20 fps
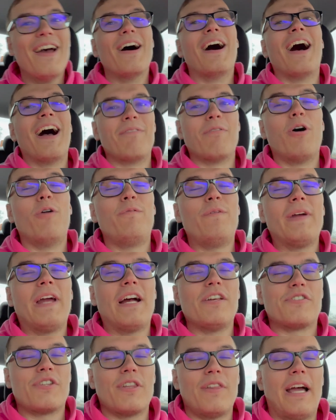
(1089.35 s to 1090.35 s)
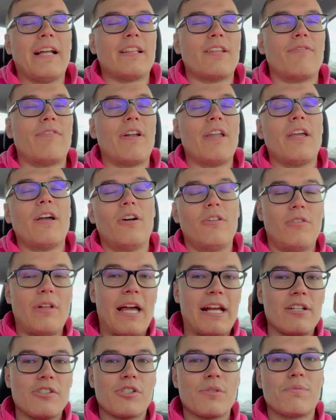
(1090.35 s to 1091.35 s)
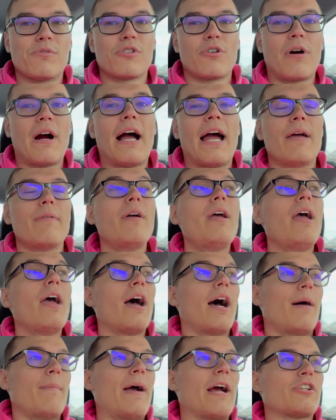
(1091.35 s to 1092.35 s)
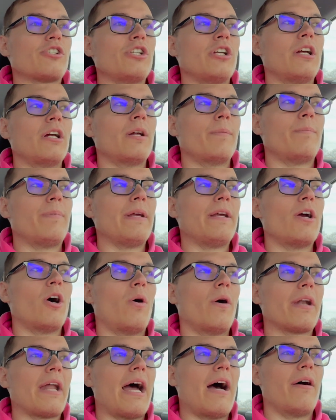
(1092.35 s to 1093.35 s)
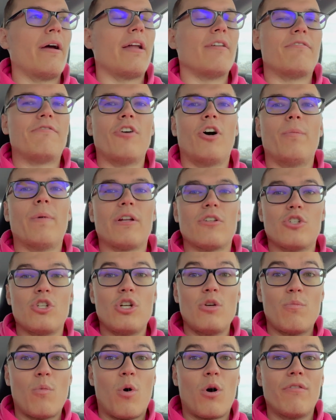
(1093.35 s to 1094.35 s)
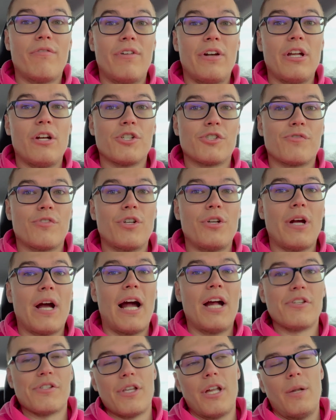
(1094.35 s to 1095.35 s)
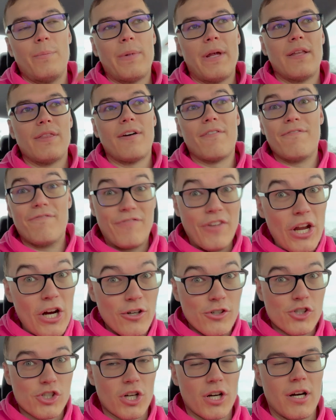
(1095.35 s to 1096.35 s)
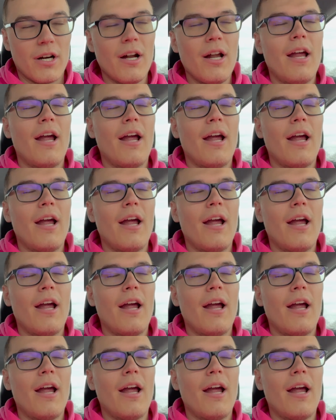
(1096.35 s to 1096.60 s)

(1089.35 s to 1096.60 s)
Uh, of you guys did like the video. Like and subscribe. I'm actually going to be going out and filming two more videos for you guys. So that'll be in the future.